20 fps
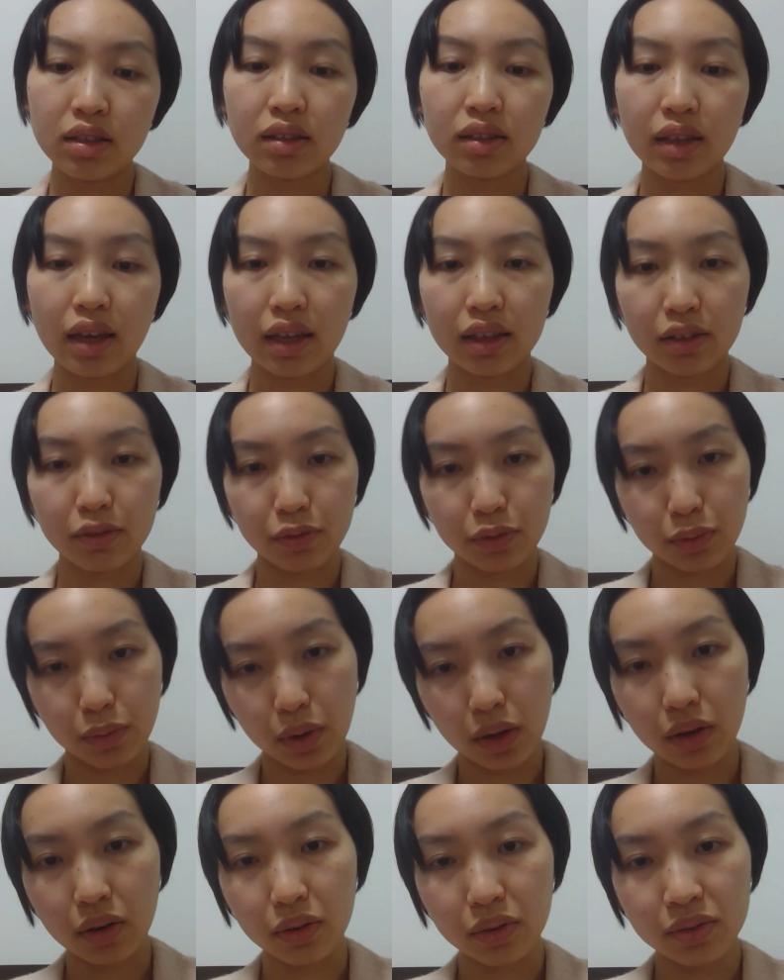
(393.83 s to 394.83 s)
end of the
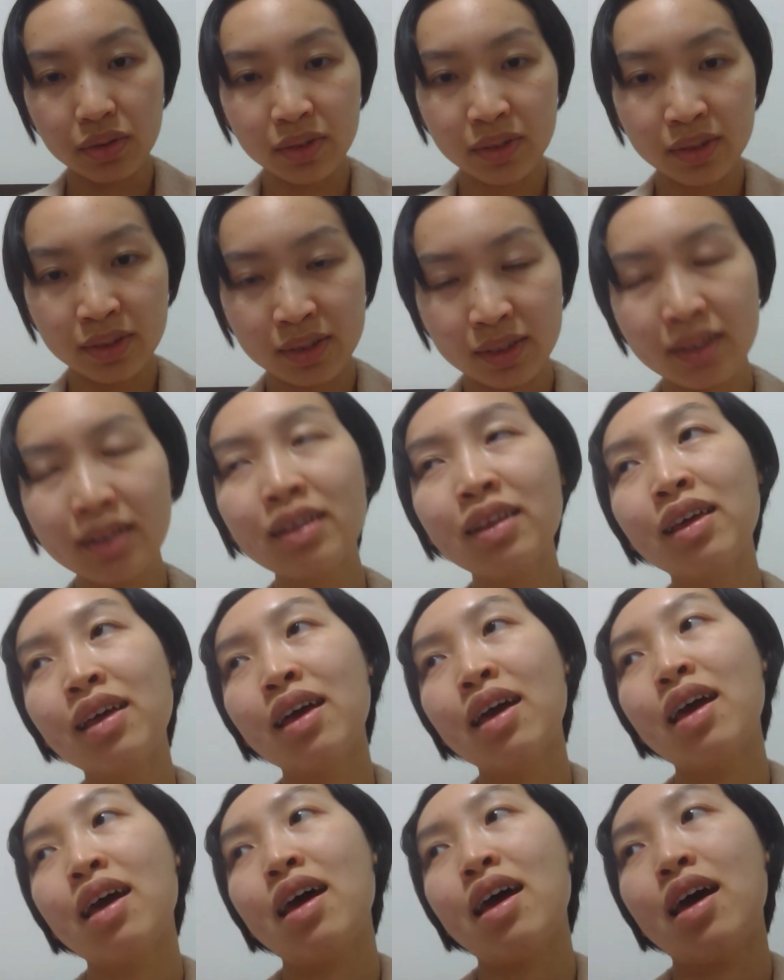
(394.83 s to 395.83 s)
world
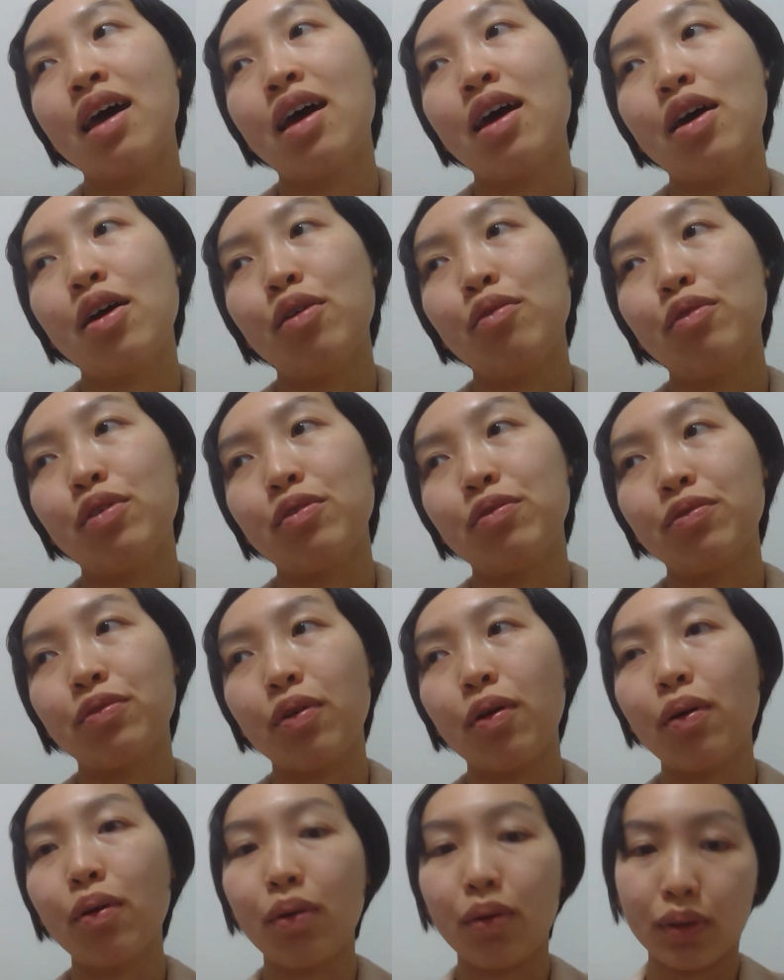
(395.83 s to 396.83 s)
with
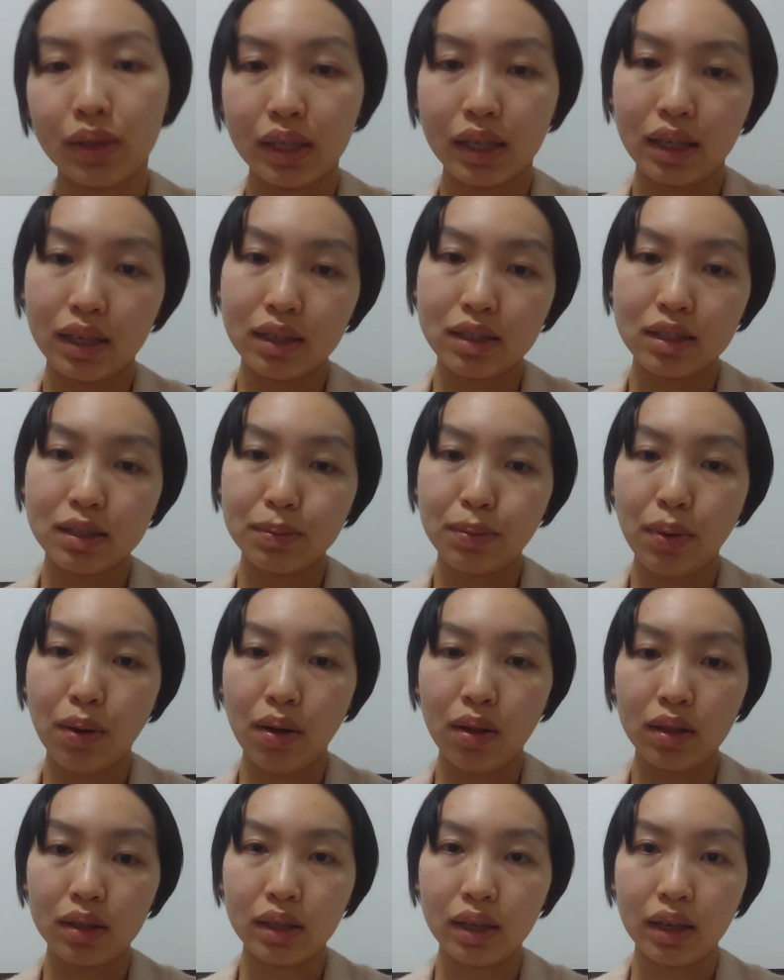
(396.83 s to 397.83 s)
all these
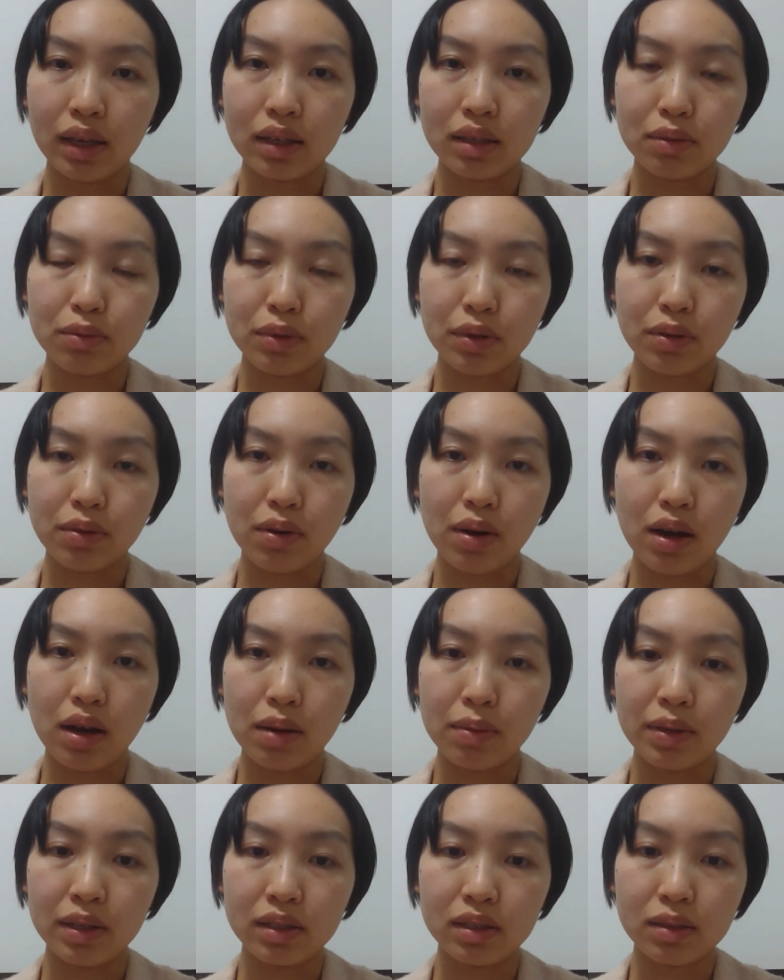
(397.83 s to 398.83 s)
politic
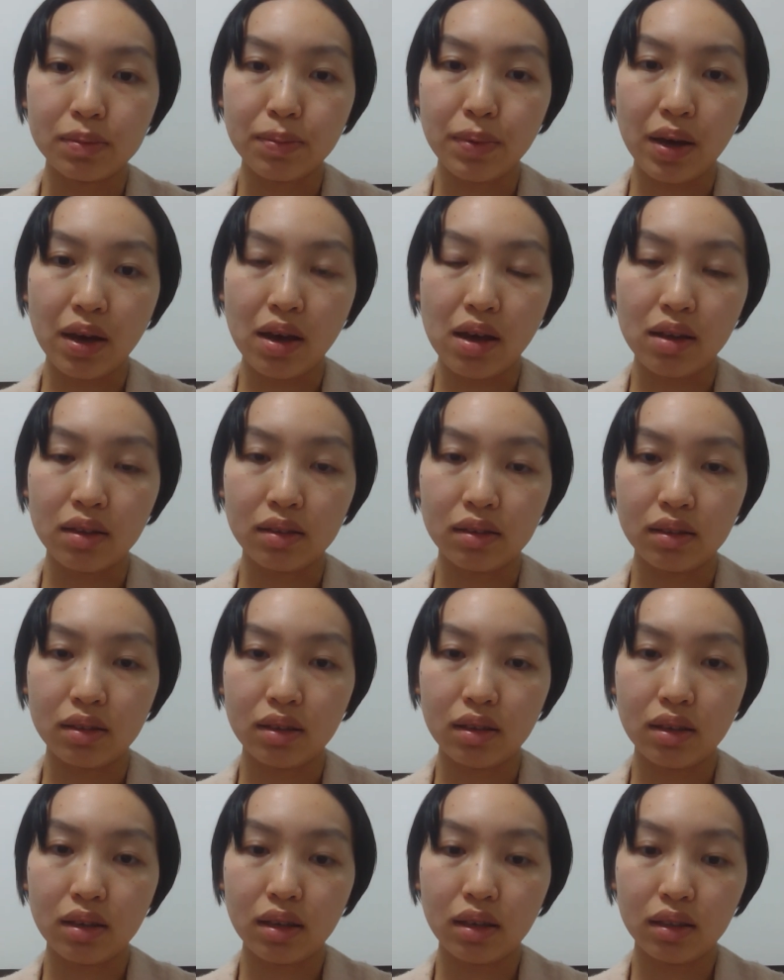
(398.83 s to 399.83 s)
requirements, but
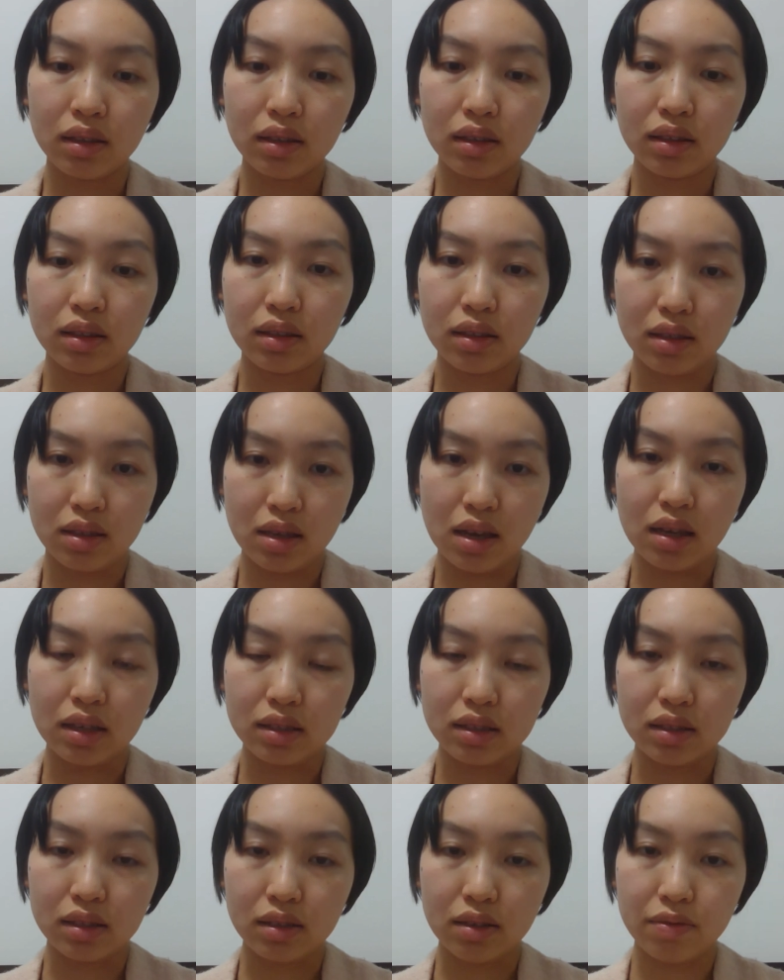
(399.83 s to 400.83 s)
it
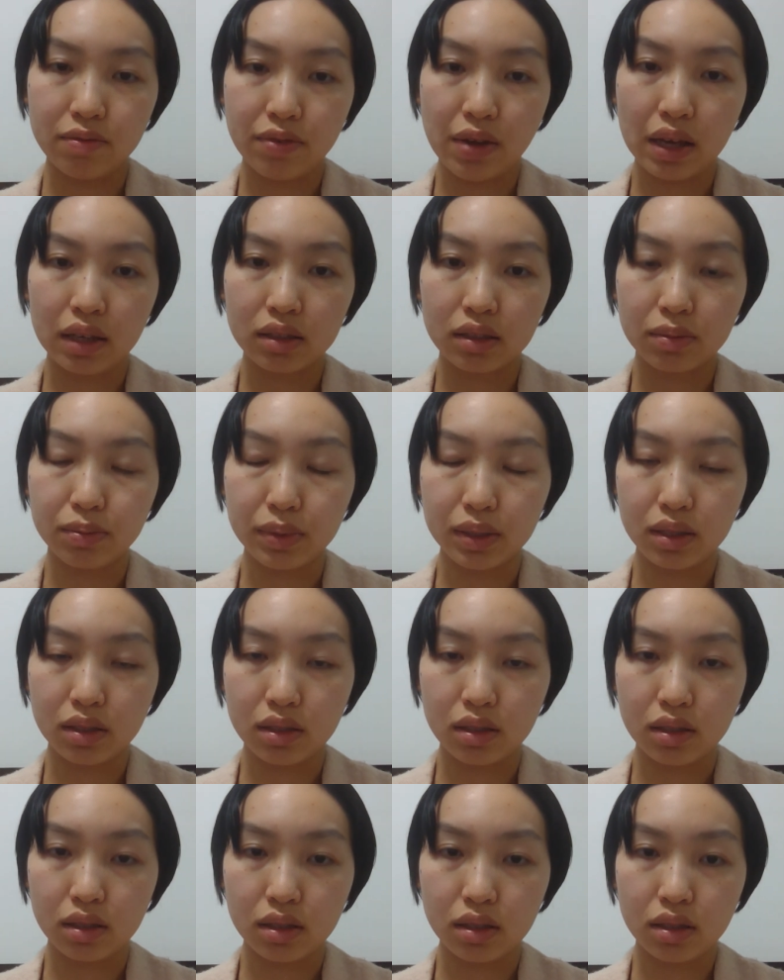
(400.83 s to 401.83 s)
does affect the
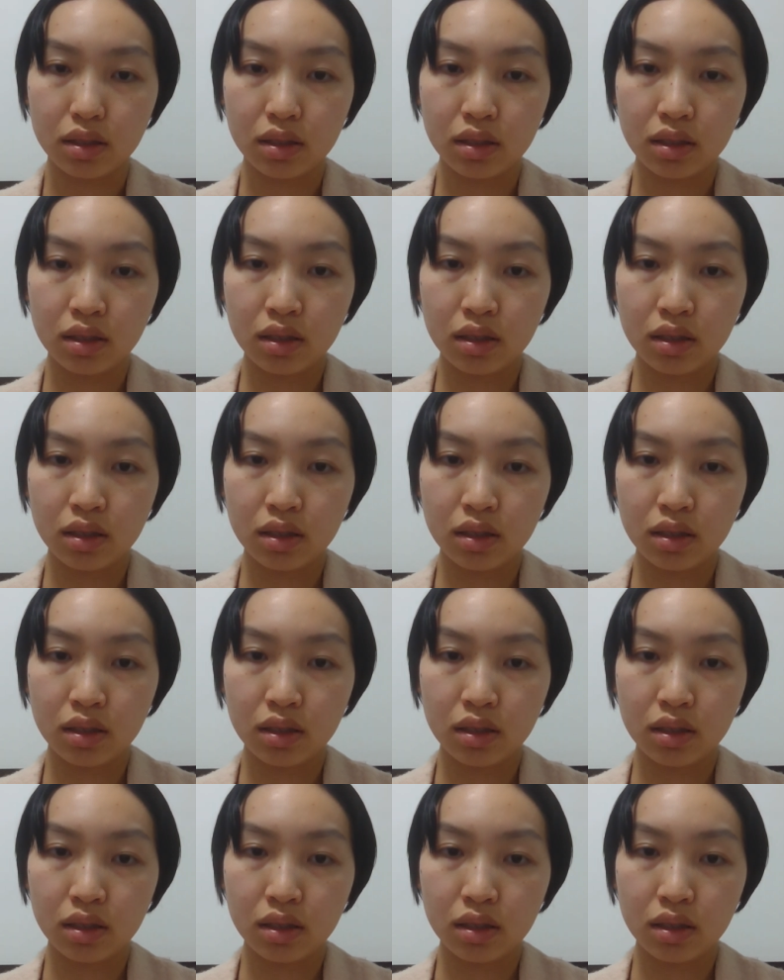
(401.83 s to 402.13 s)
business